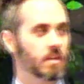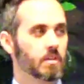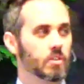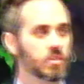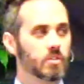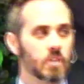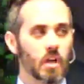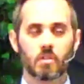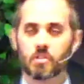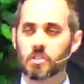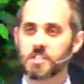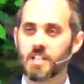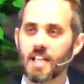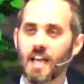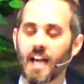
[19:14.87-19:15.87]
Well, you know,
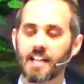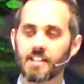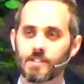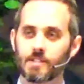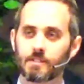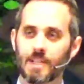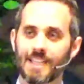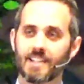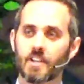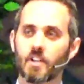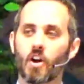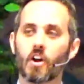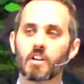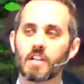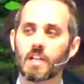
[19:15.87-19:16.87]
just like I do, in the
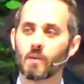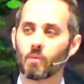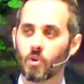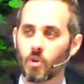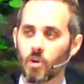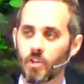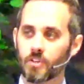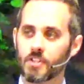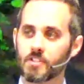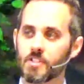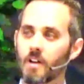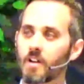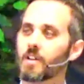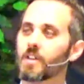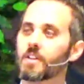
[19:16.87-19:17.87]
gardening world, there's
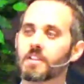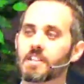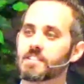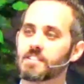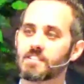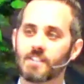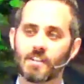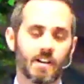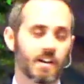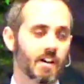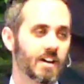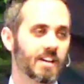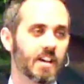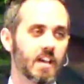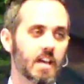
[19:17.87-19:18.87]
all this
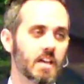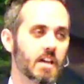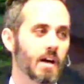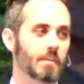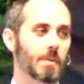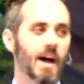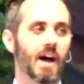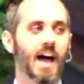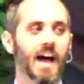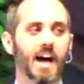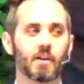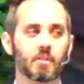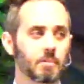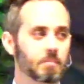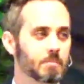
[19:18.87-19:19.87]
talk about
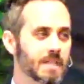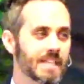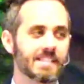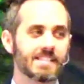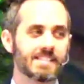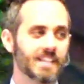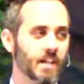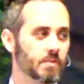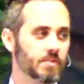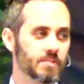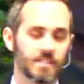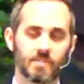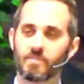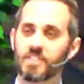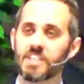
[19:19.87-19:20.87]
how to be
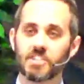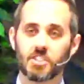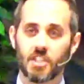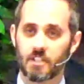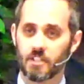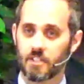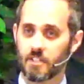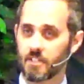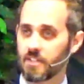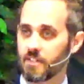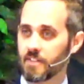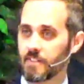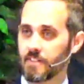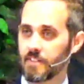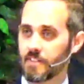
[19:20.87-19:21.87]
self-sufficient,
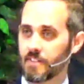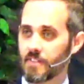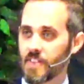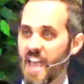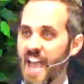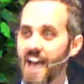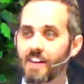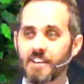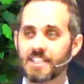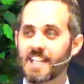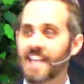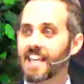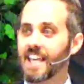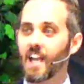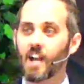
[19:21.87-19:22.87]
how to
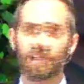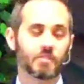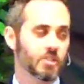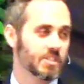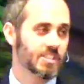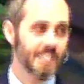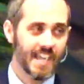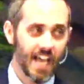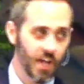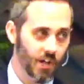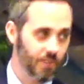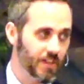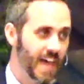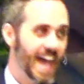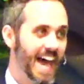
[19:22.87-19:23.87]
take care of
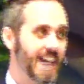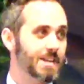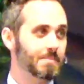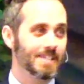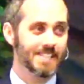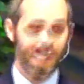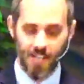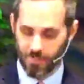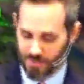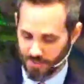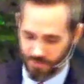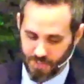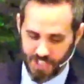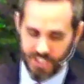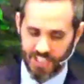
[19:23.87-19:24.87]
yourself, how to be
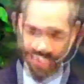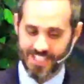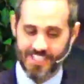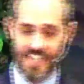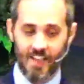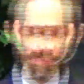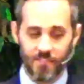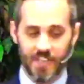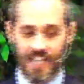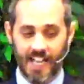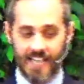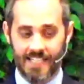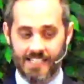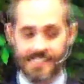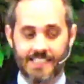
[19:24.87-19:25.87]
self-sufficient. And
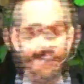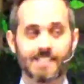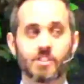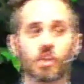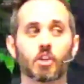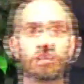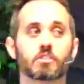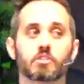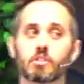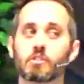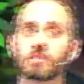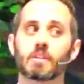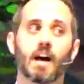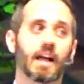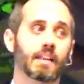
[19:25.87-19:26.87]
Zephaniah says,
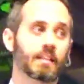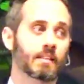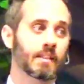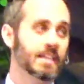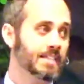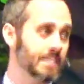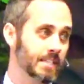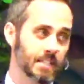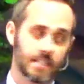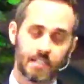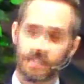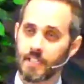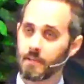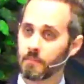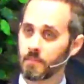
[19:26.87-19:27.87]
do not listen to
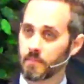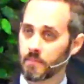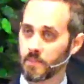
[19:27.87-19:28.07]
them.